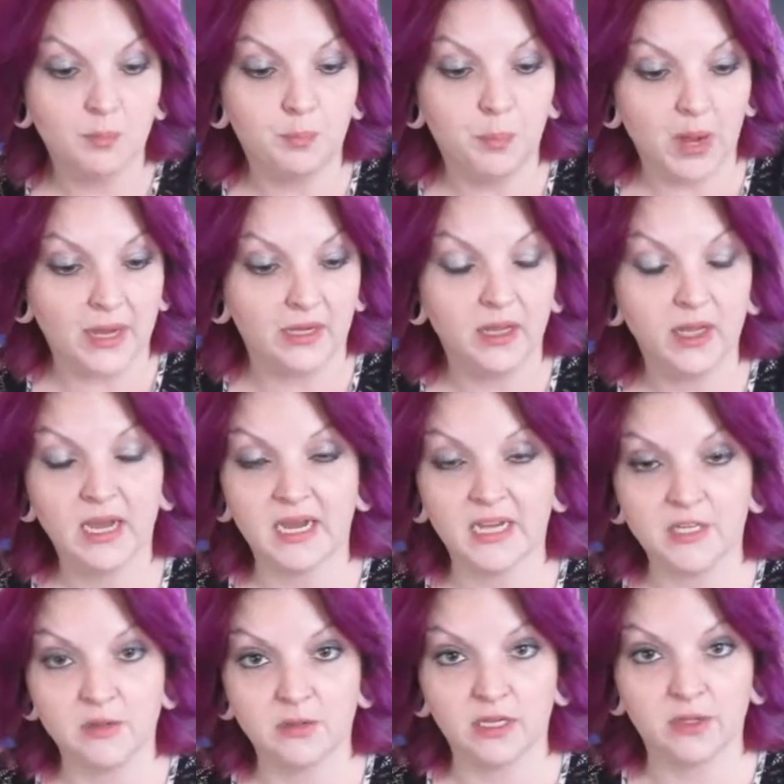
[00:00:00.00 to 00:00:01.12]
But I
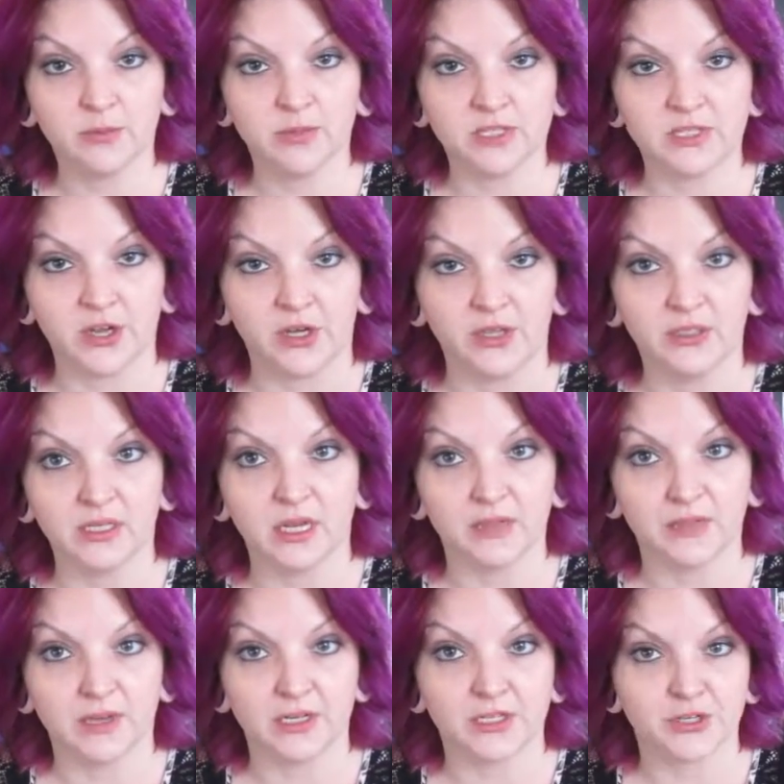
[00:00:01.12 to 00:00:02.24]
do like the result. I
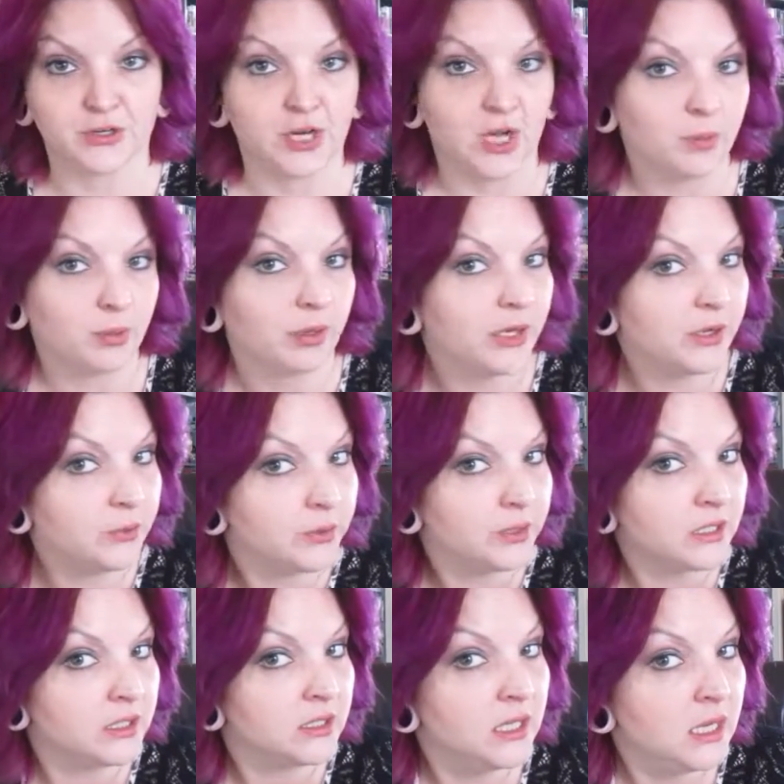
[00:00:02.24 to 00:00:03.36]
think it turned out pretty
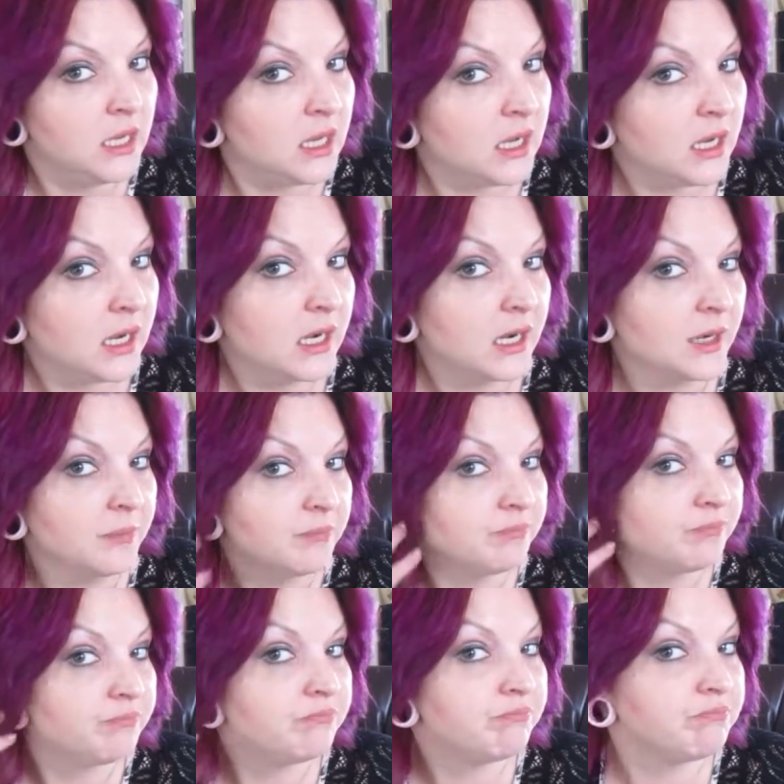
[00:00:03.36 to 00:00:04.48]
cool. Got
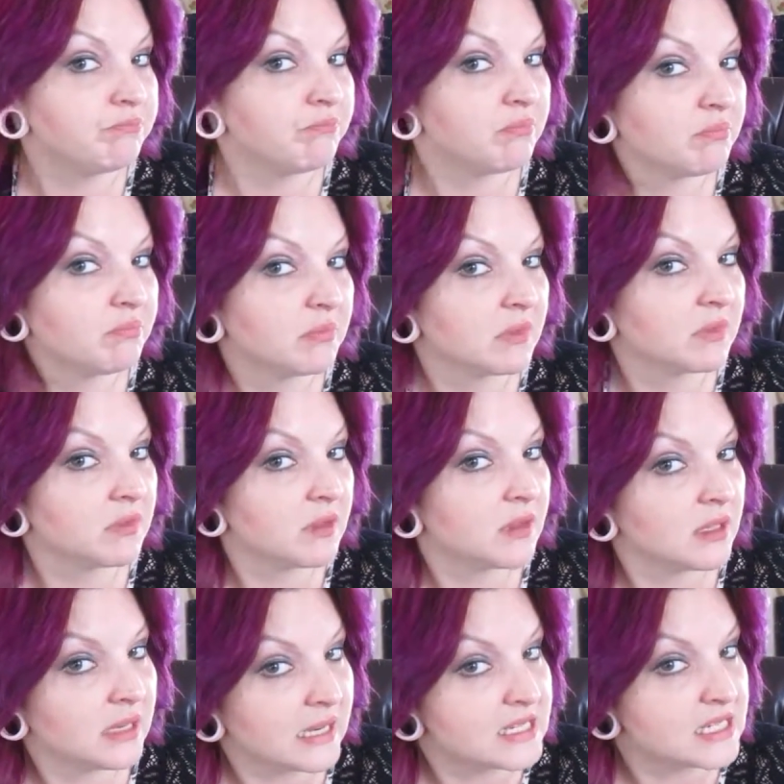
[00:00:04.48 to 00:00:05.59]

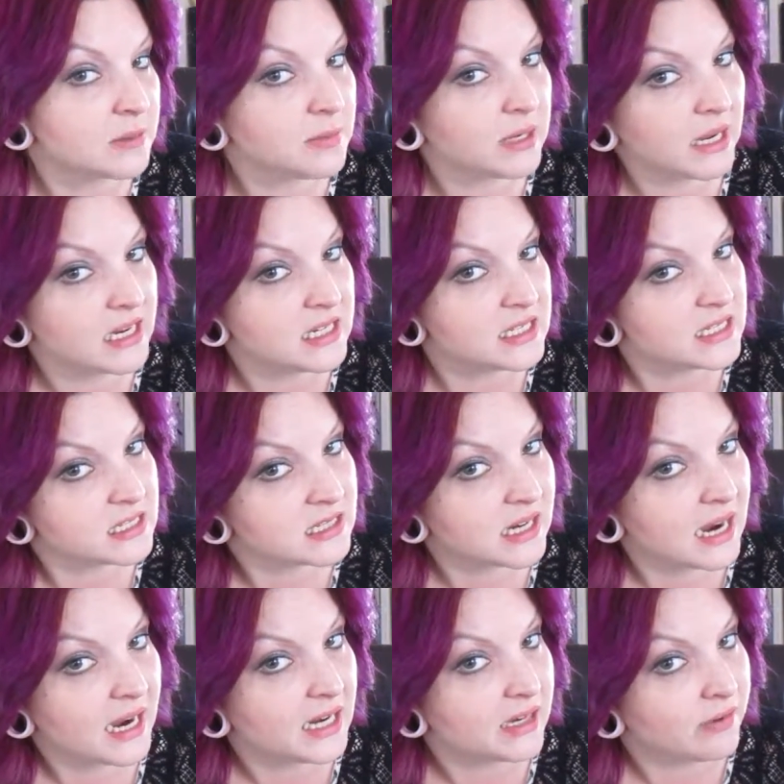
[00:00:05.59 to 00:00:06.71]
some nice
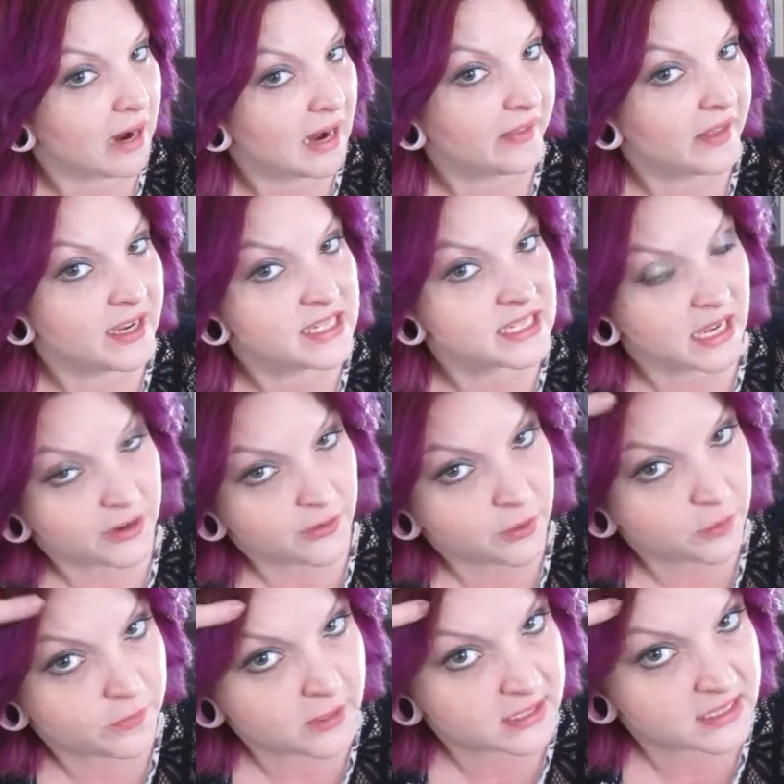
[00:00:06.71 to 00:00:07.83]
kind of highlights. I don't know
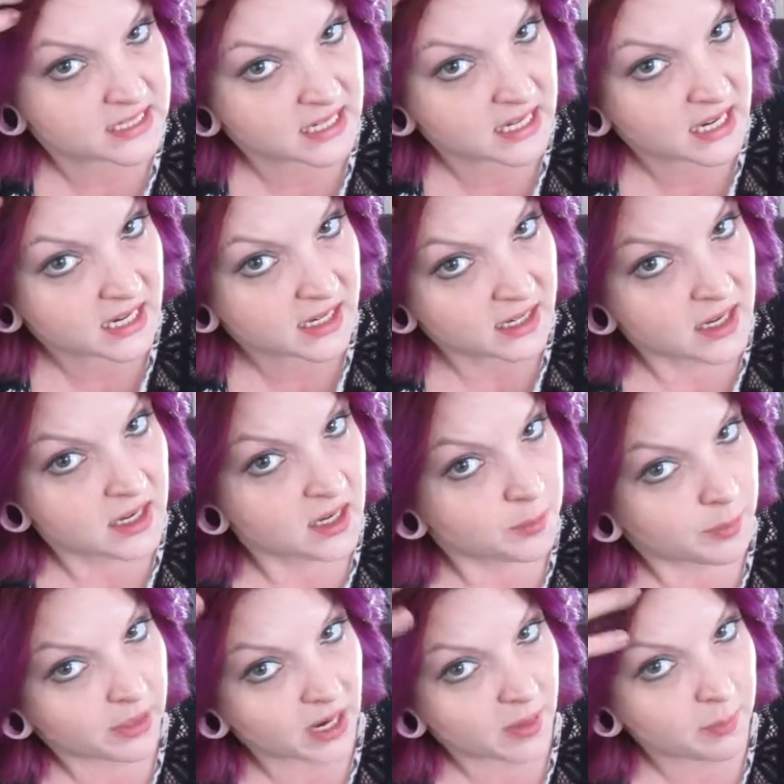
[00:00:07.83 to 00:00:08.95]
if you can see,
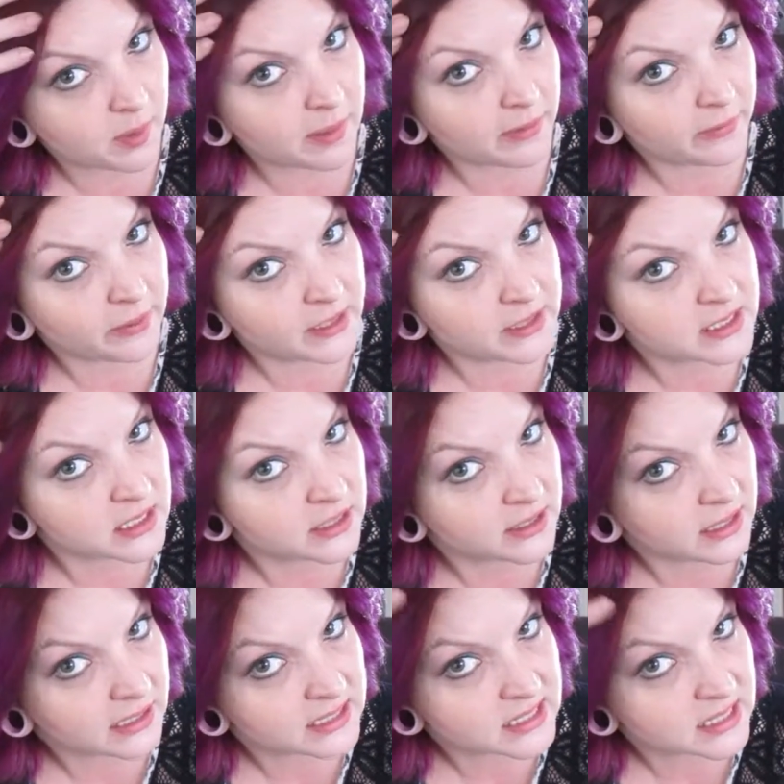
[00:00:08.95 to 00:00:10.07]
but up where my roots, and you
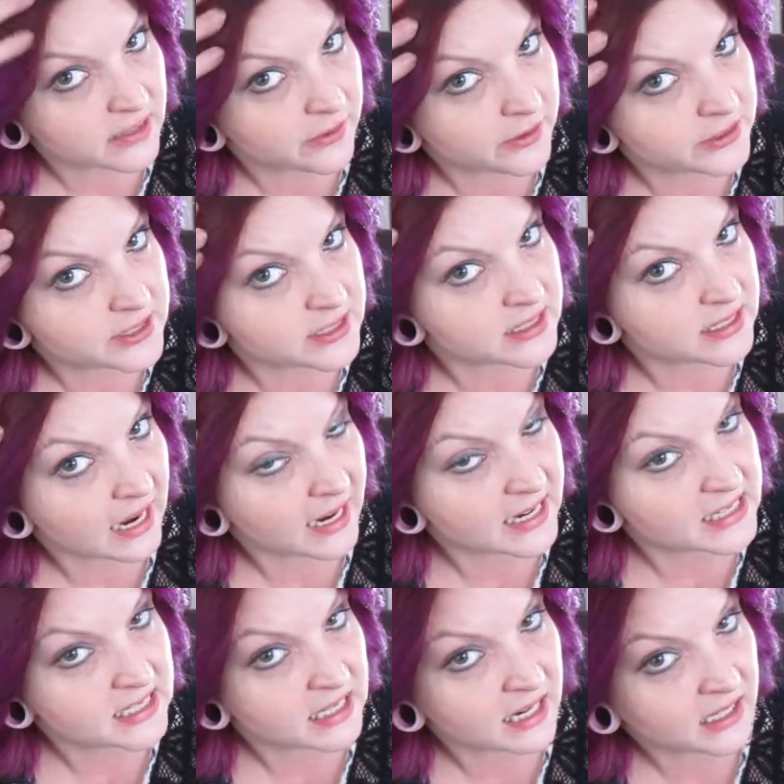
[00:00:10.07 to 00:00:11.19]
can see there's dye
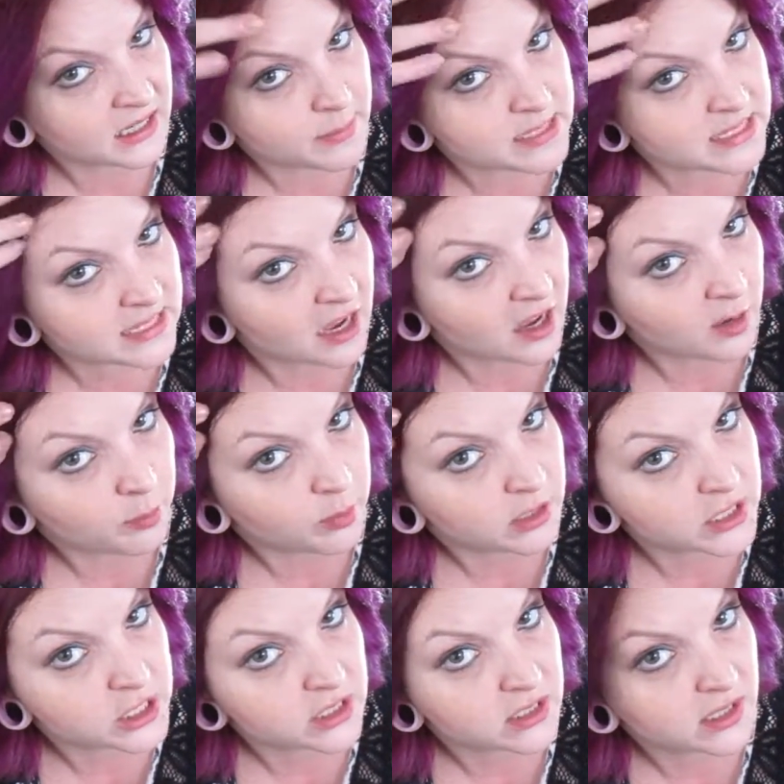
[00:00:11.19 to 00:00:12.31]
staining on my scalp,
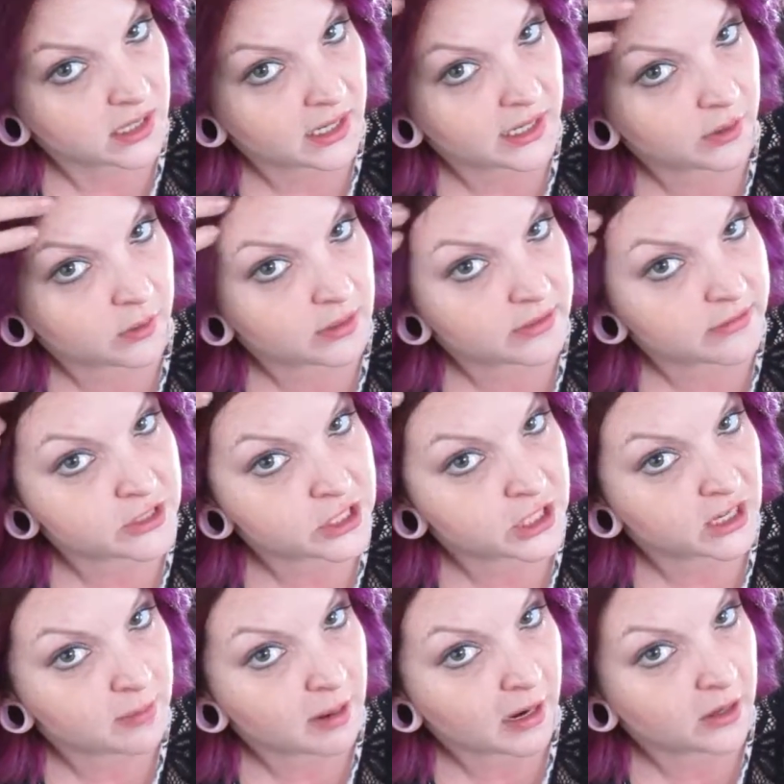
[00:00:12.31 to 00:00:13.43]
which I don't give a
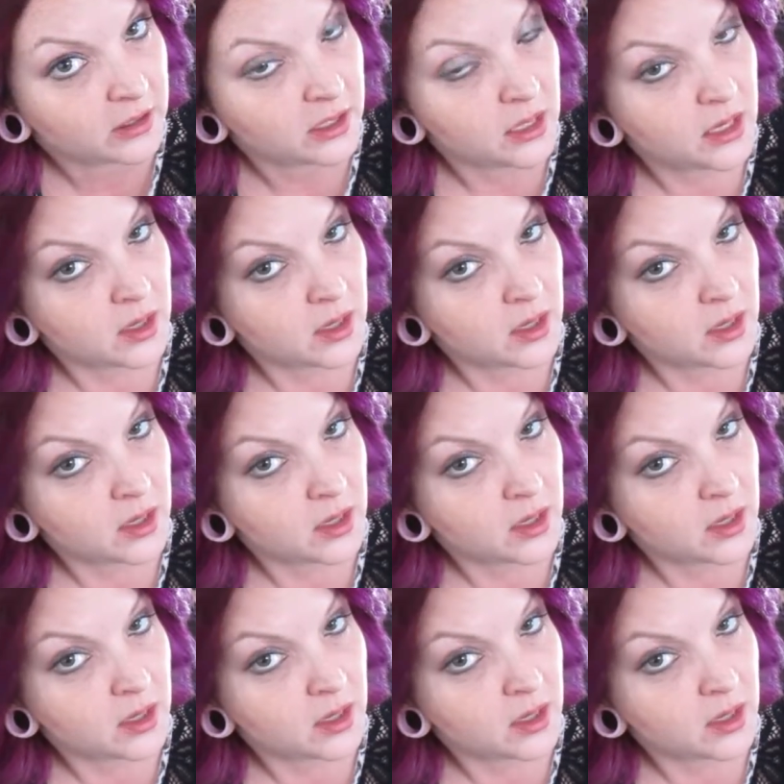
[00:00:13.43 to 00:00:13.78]
shit about.